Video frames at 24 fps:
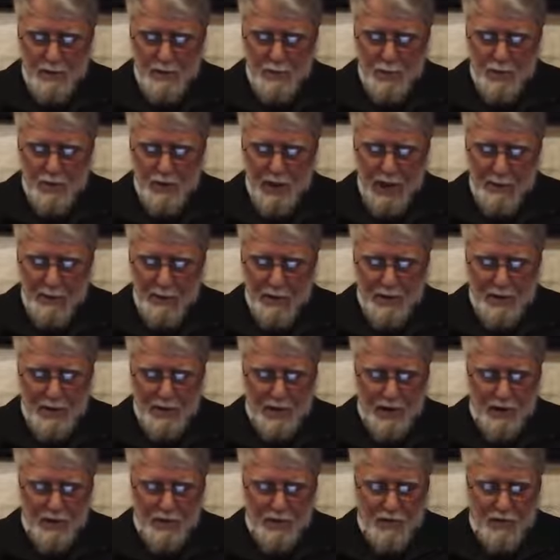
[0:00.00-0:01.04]
Which Abbott
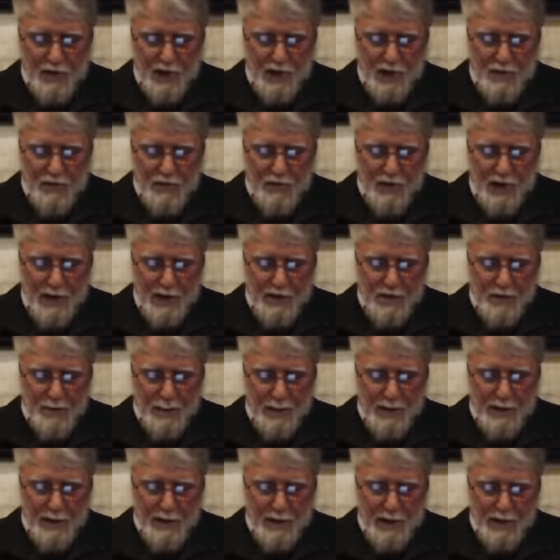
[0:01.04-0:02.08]
dates
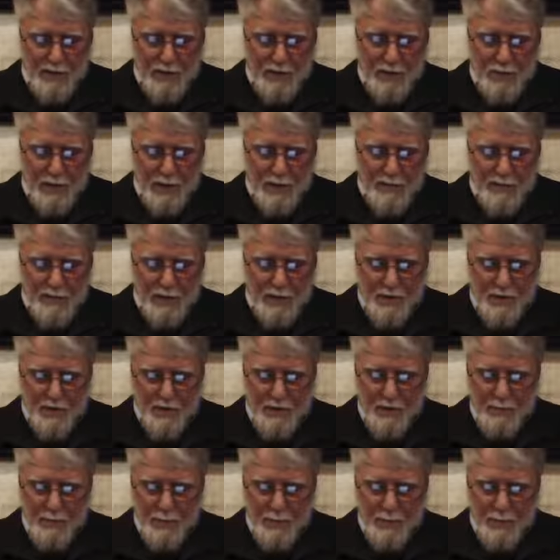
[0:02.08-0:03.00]
by textual evidence,